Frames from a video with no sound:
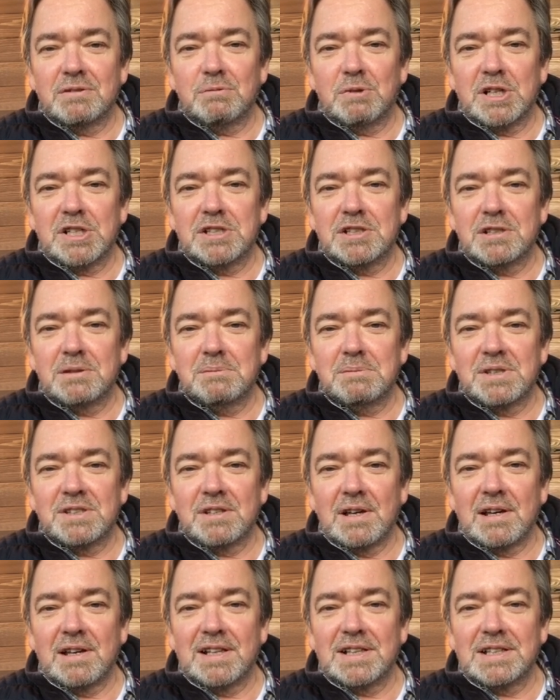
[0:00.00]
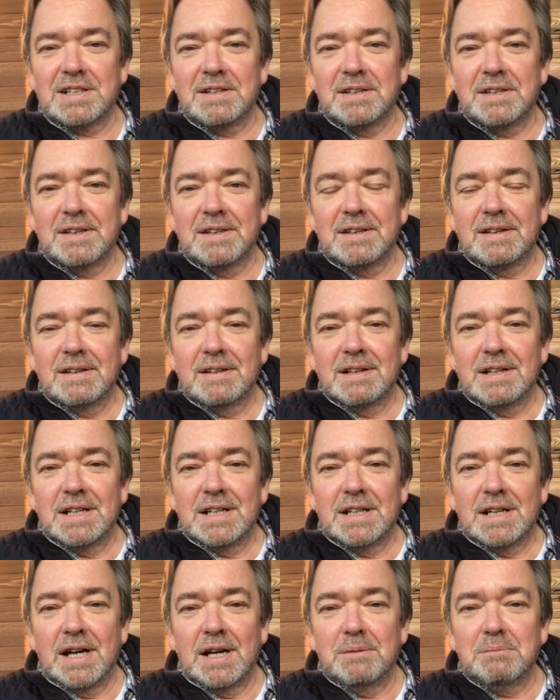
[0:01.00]
of worship set,
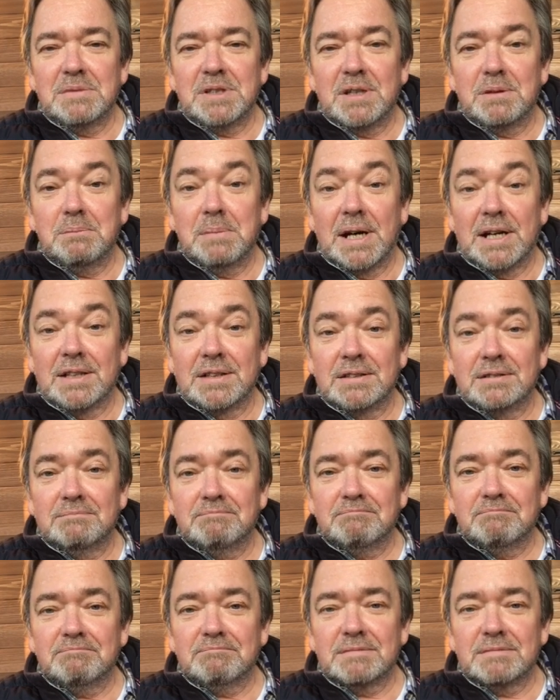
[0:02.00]
I'm Your Man,